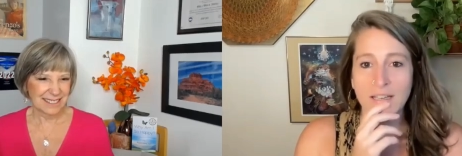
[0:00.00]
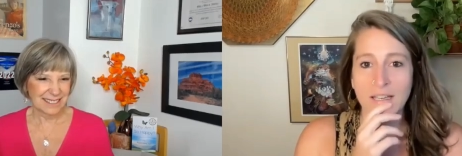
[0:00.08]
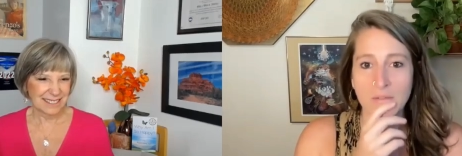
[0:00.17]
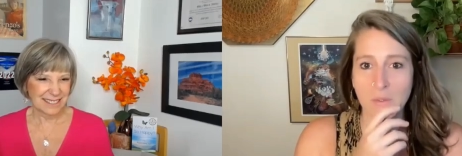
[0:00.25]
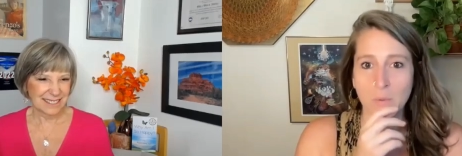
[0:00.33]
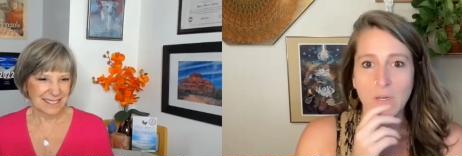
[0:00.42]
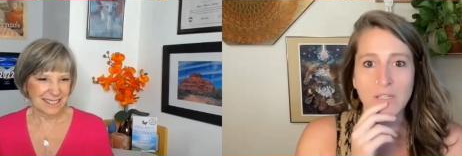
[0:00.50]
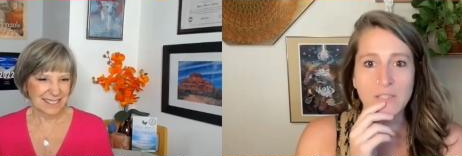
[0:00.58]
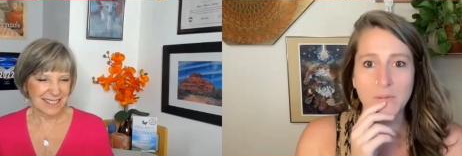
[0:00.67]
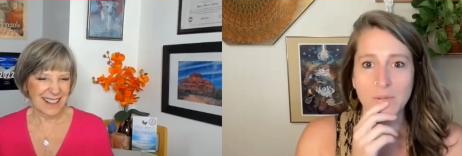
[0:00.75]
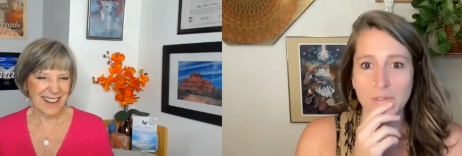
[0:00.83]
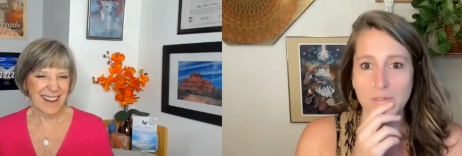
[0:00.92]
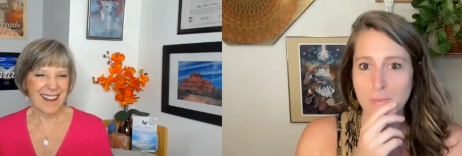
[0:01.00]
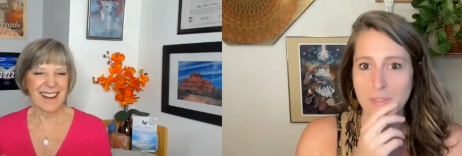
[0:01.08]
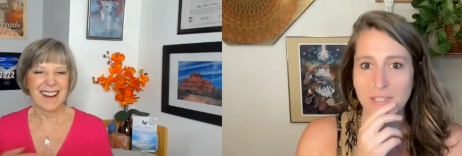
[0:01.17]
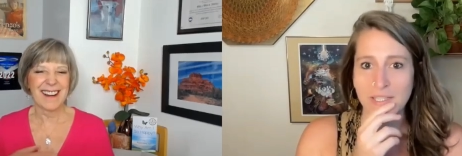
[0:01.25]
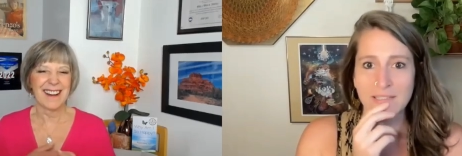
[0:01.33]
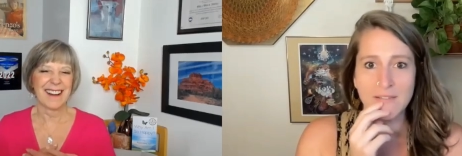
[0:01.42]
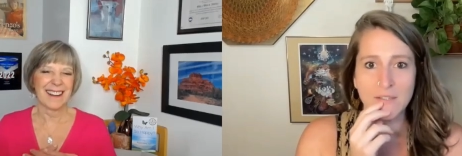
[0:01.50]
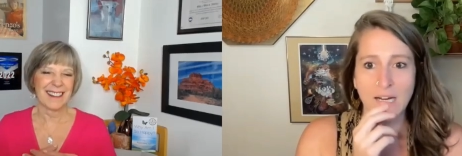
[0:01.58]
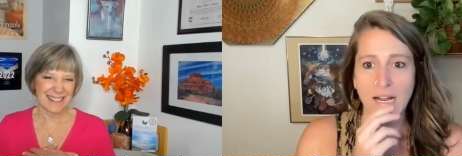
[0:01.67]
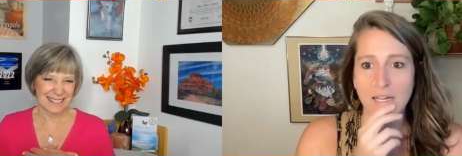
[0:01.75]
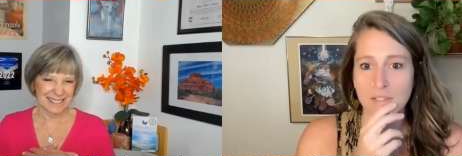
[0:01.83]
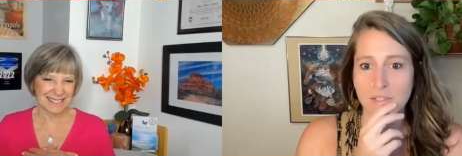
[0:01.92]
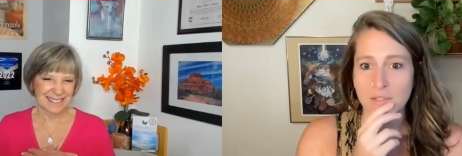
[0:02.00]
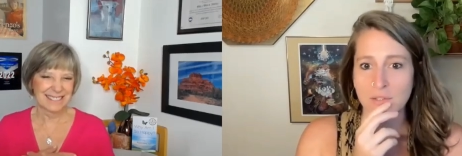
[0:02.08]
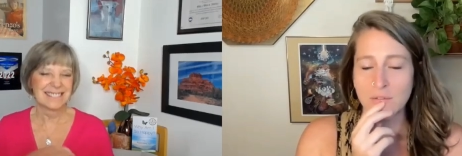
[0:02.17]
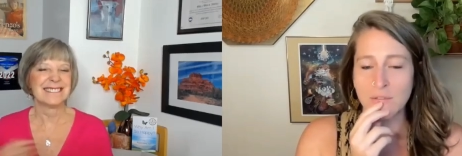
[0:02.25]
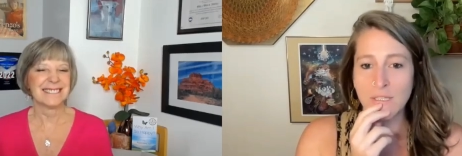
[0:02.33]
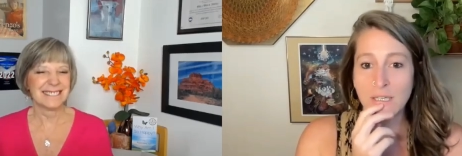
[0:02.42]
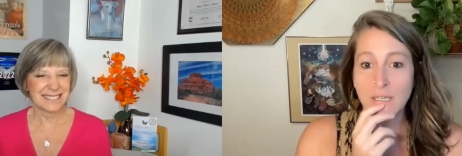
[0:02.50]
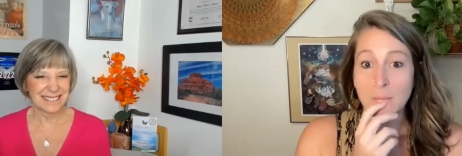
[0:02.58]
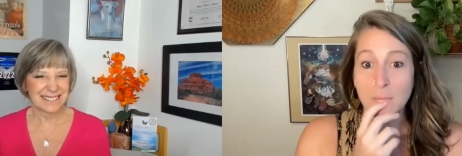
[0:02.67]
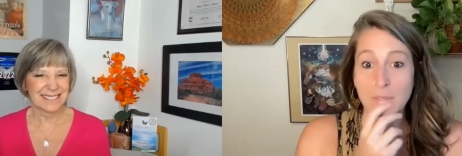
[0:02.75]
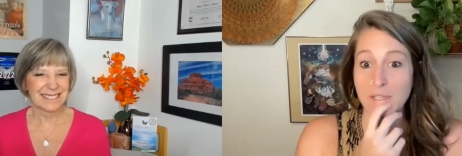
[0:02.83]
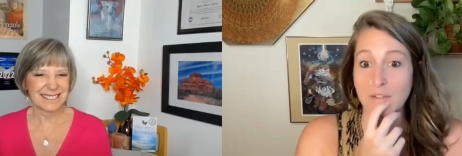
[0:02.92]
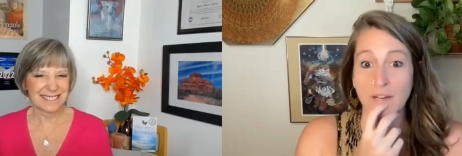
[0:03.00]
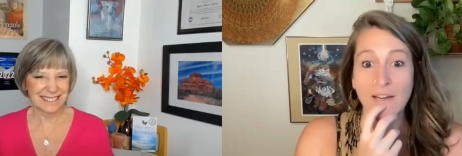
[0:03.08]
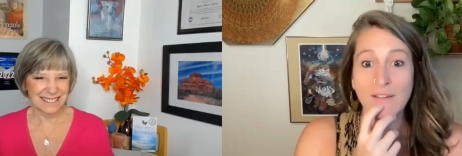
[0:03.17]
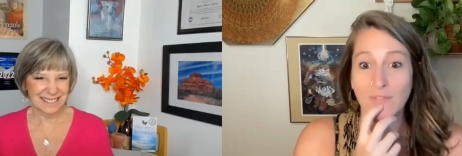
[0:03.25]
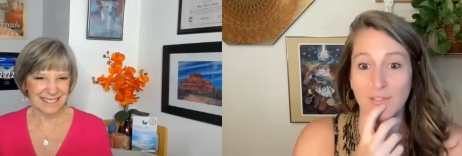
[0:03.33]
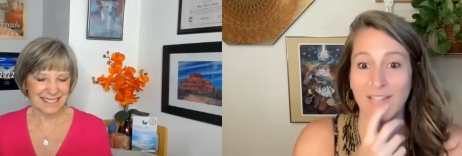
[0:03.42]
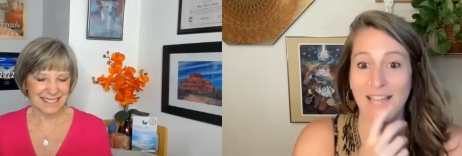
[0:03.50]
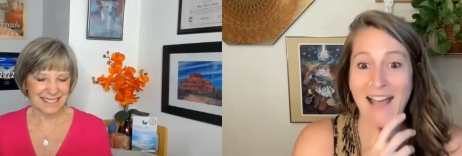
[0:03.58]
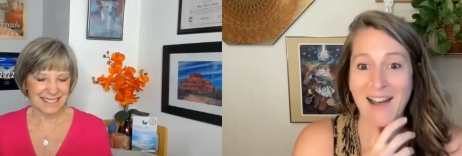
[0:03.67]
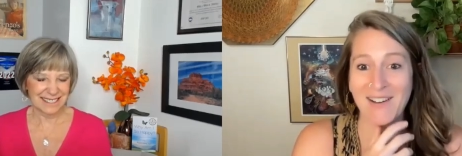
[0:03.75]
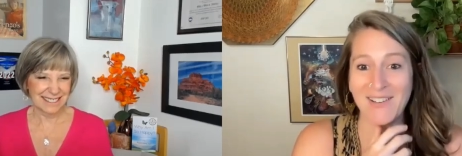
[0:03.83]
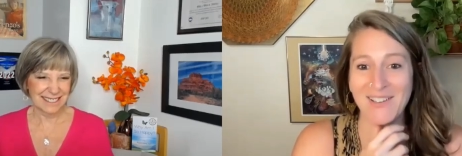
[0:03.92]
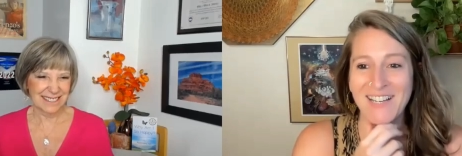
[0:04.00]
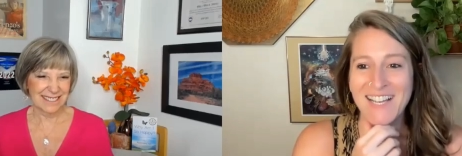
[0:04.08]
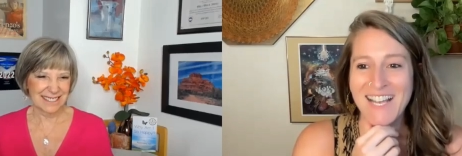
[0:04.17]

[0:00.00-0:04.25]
Speaker 1: If you want to experience gratitude, be grateful now.